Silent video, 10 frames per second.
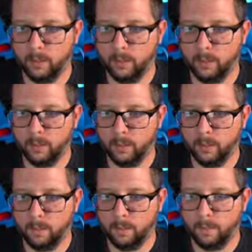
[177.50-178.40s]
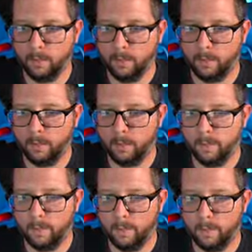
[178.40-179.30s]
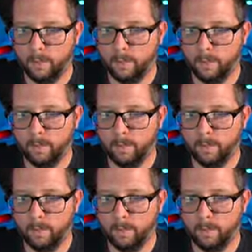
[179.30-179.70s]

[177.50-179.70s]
Nobody speaks.